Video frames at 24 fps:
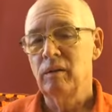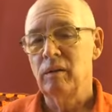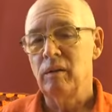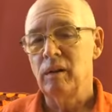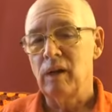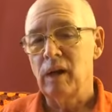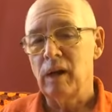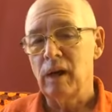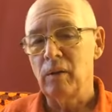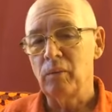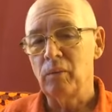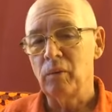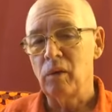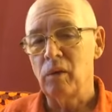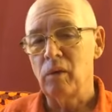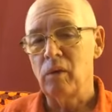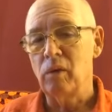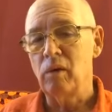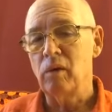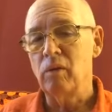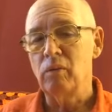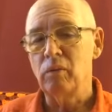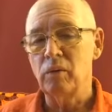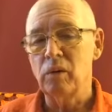Hi,
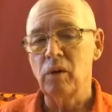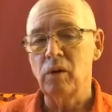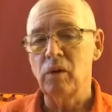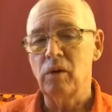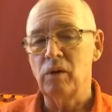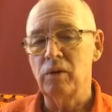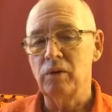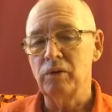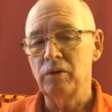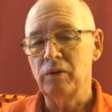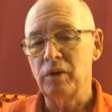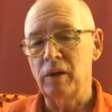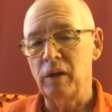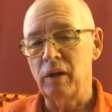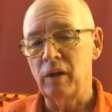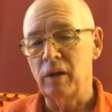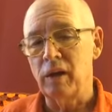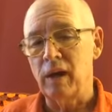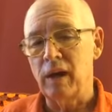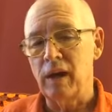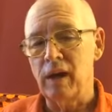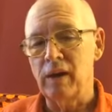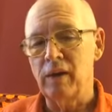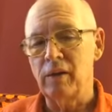Rojo. Rojo's
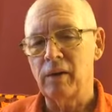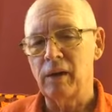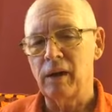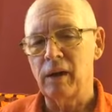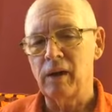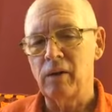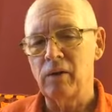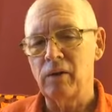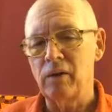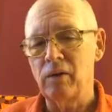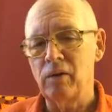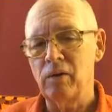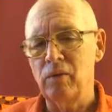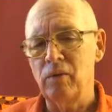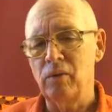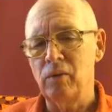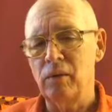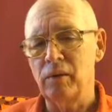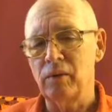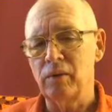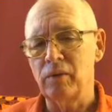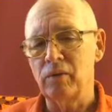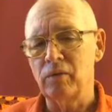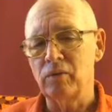here. How are you
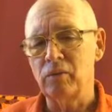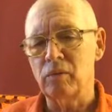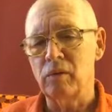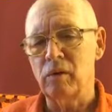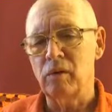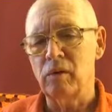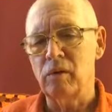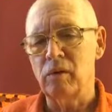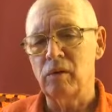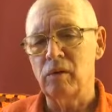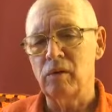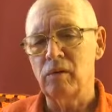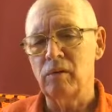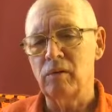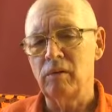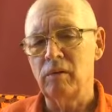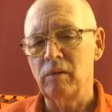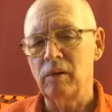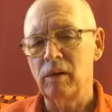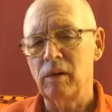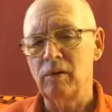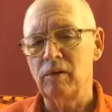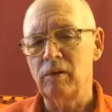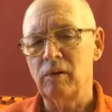with us, Rojo?
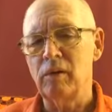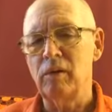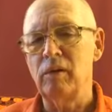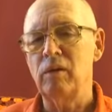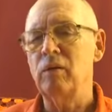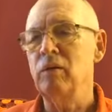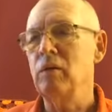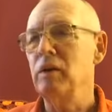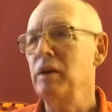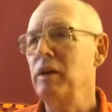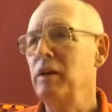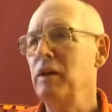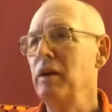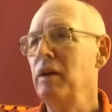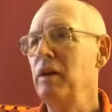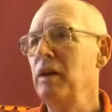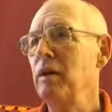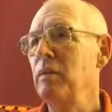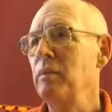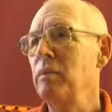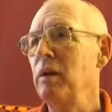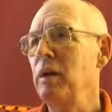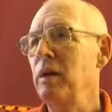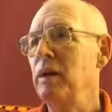I thought you were in an
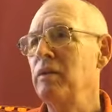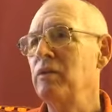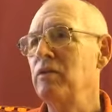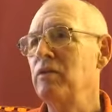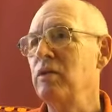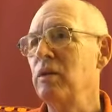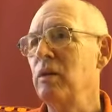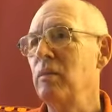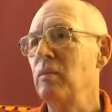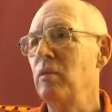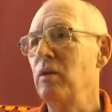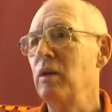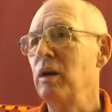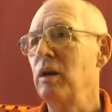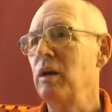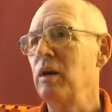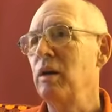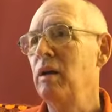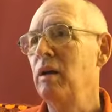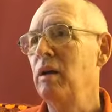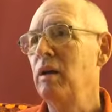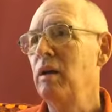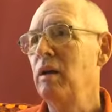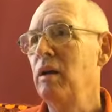airplane somewhere.
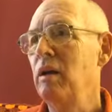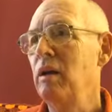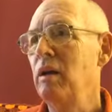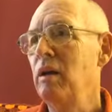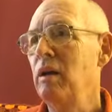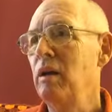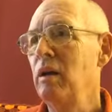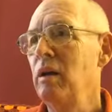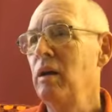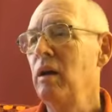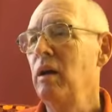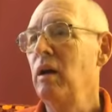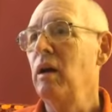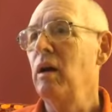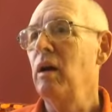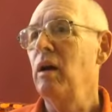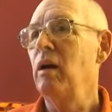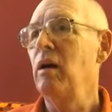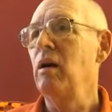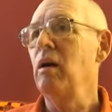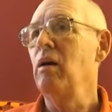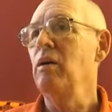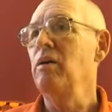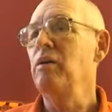
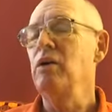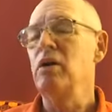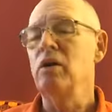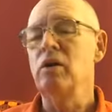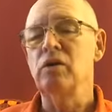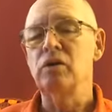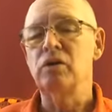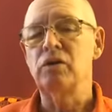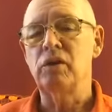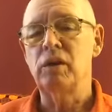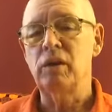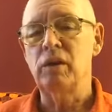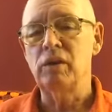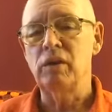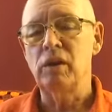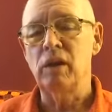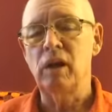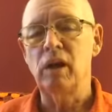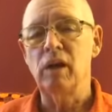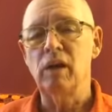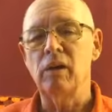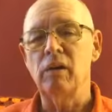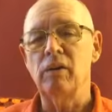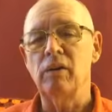Oh, no, she's
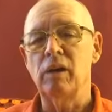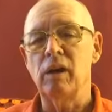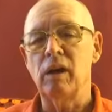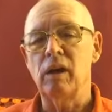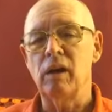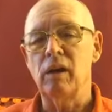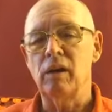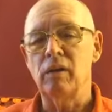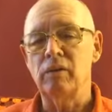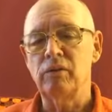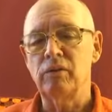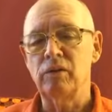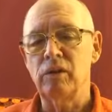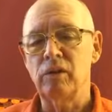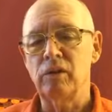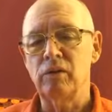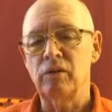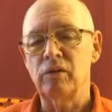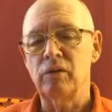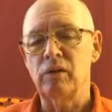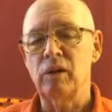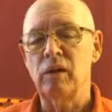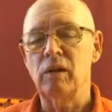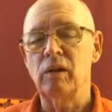here now.
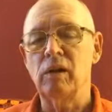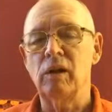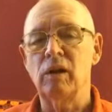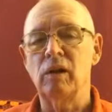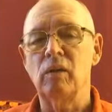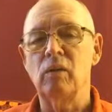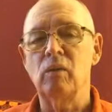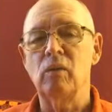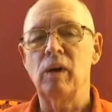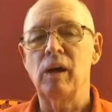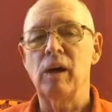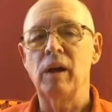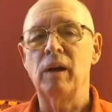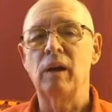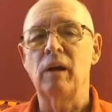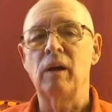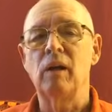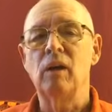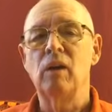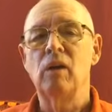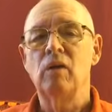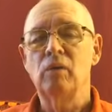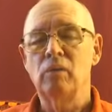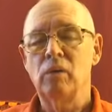She's here waiting.
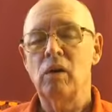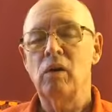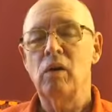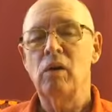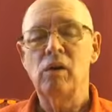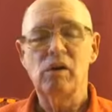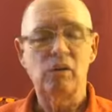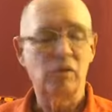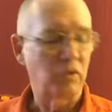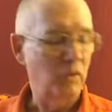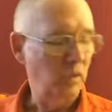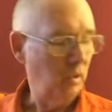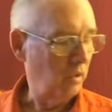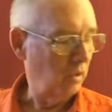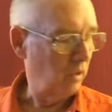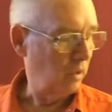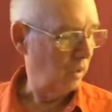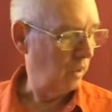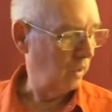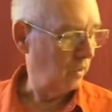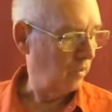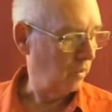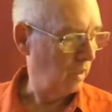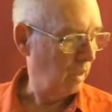Rojo's a good
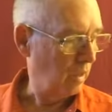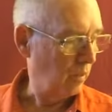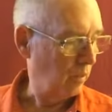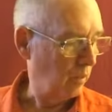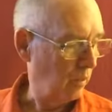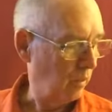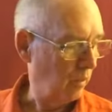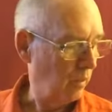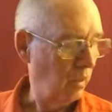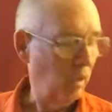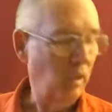example.